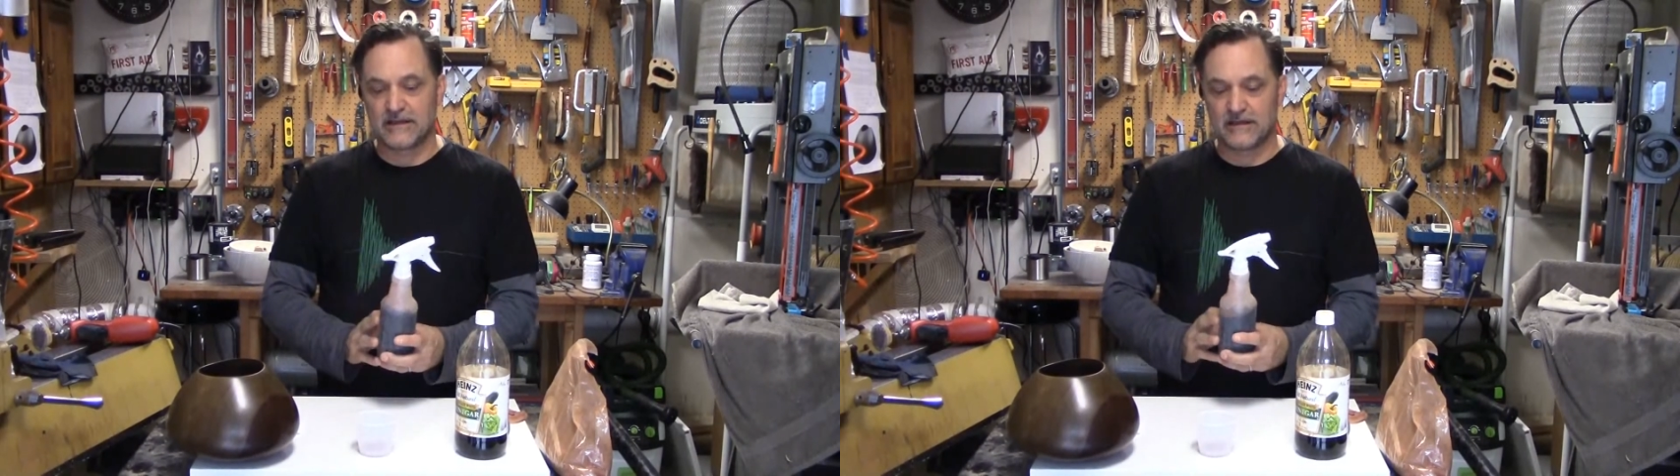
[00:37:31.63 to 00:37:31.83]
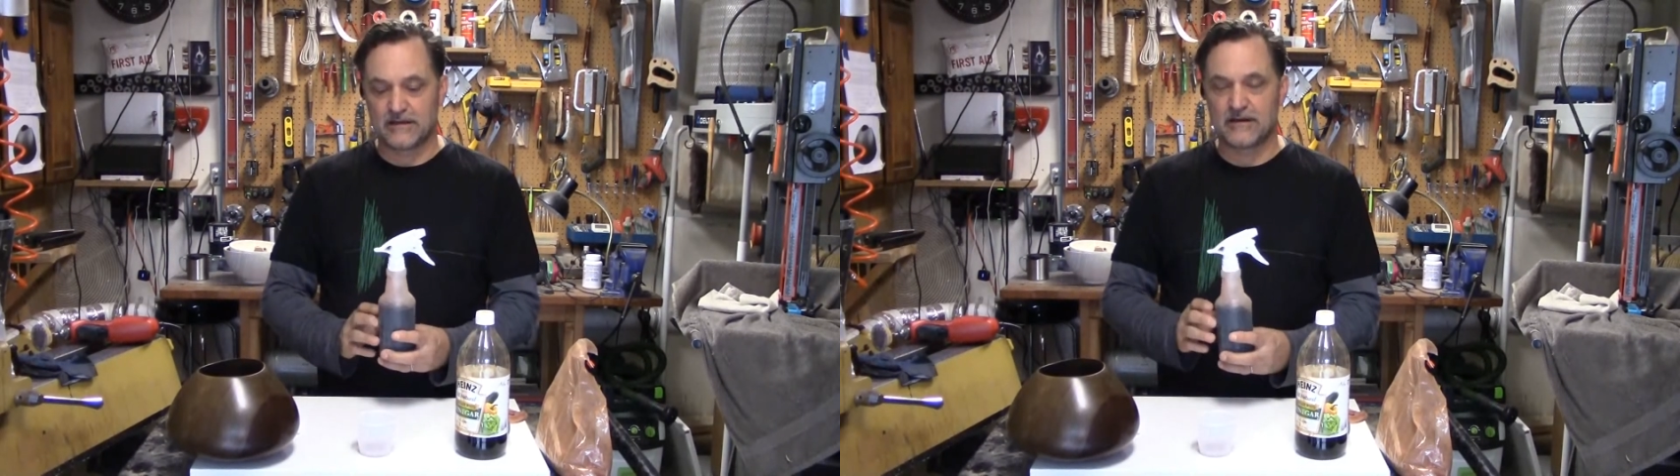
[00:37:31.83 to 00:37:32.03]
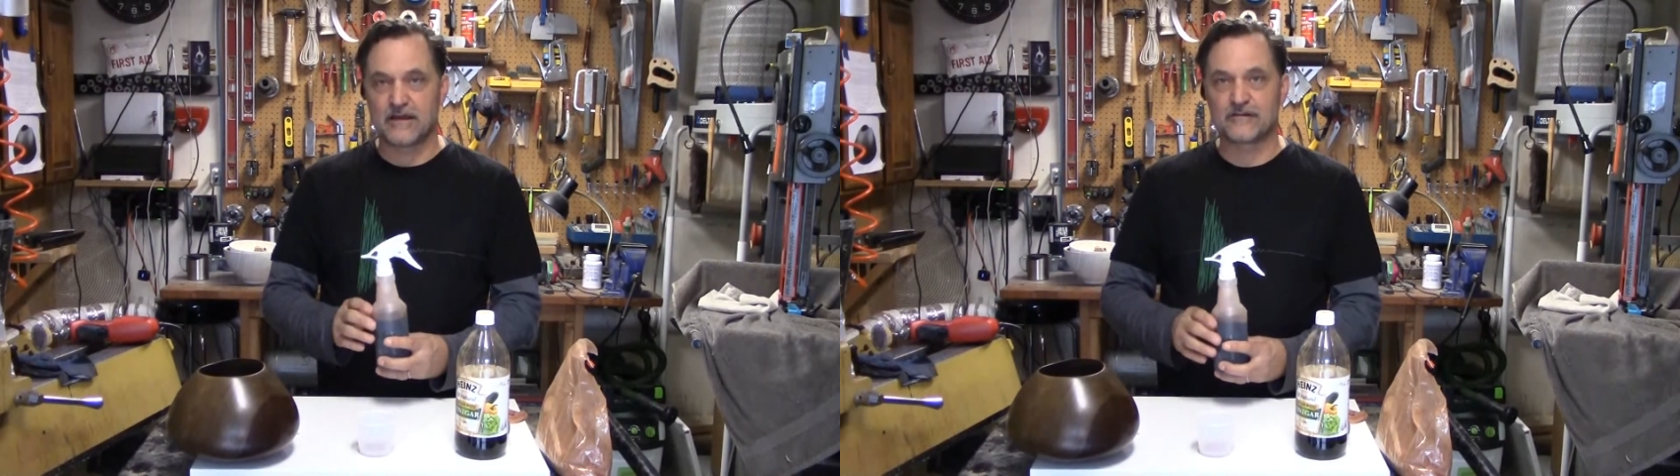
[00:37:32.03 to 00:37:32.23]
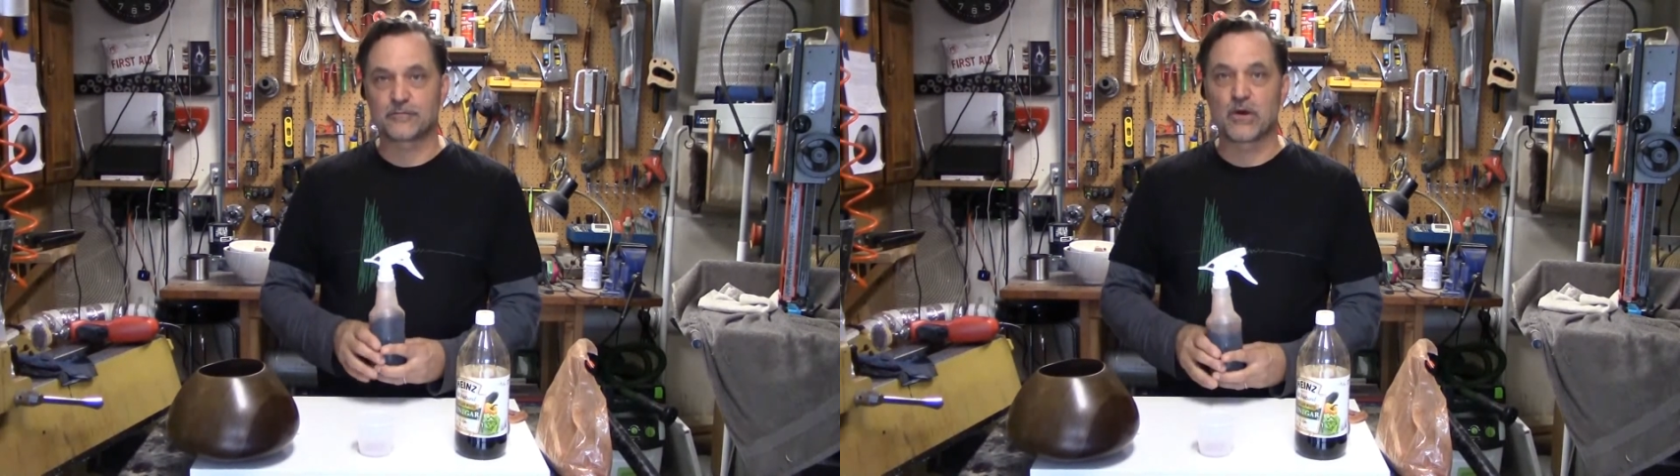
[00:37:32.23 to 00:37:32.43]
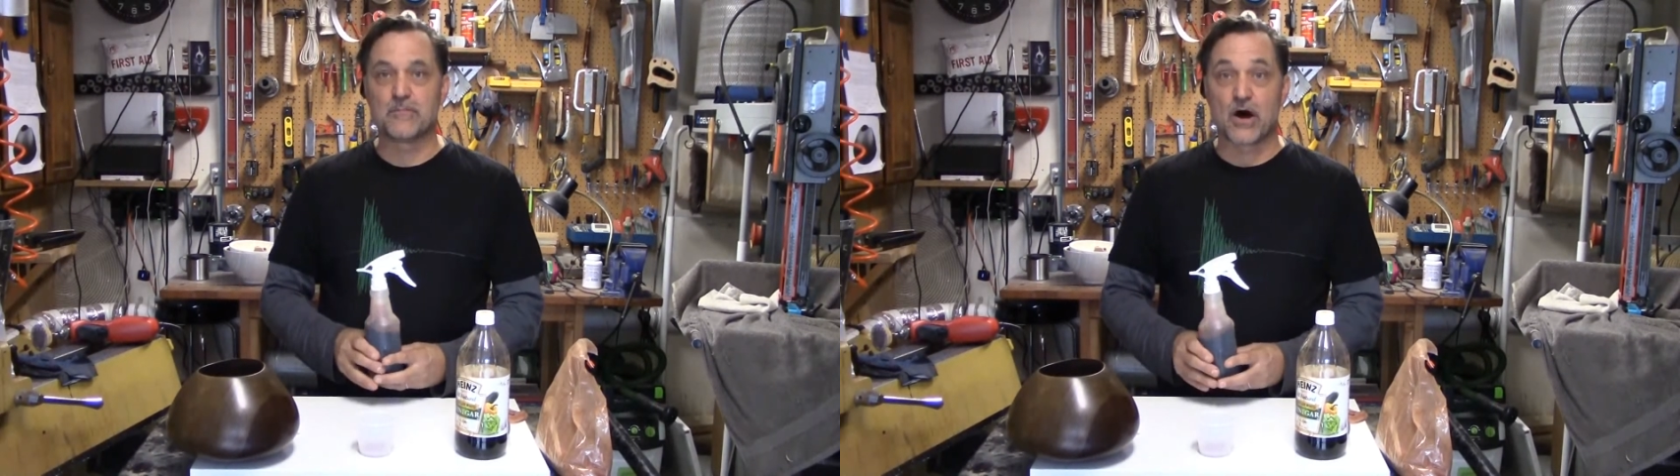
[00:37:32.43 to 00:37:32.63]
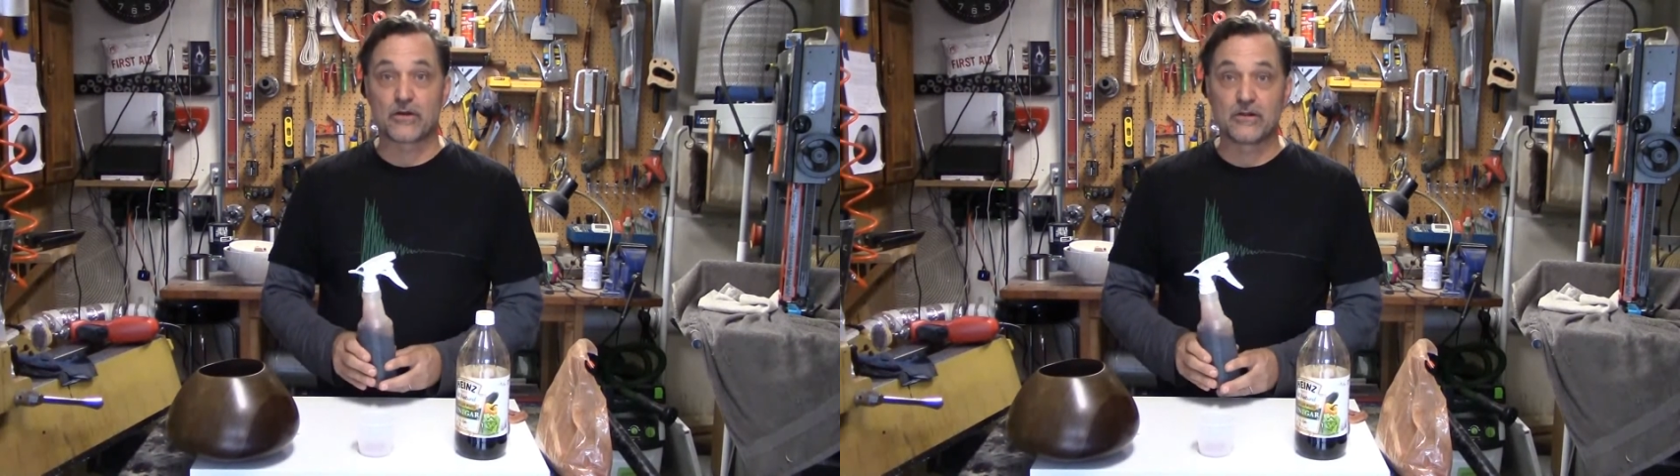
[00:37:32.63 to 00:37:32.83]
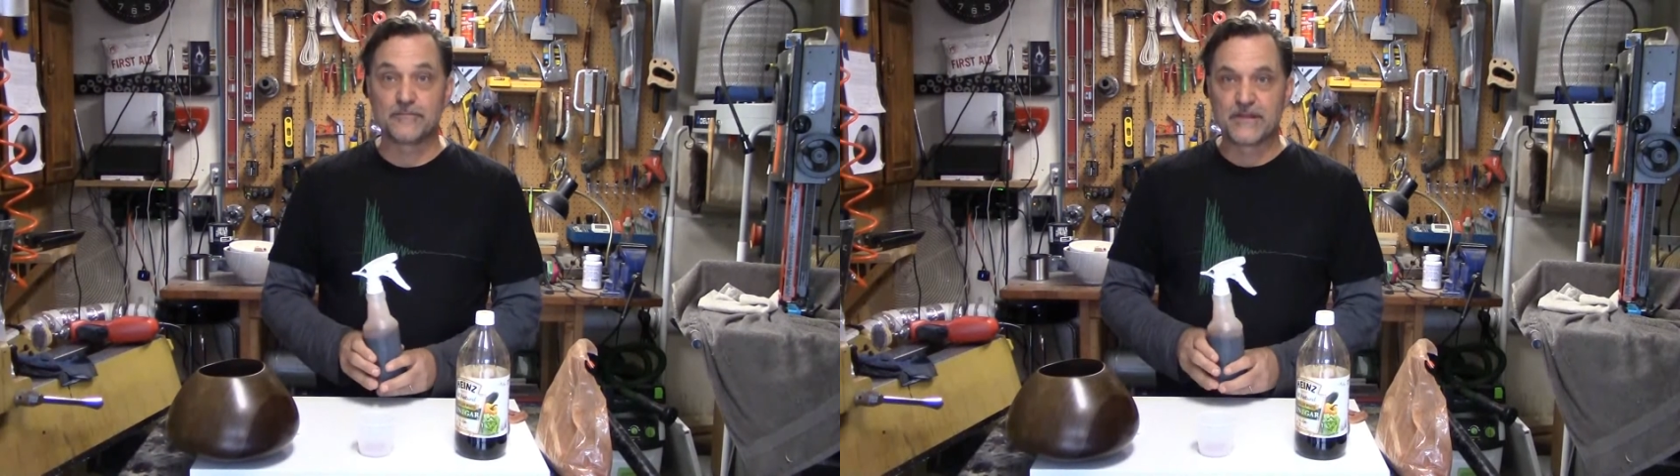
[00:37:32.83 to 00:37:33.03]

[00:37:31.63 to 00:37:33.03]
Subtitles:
in a spray bottle,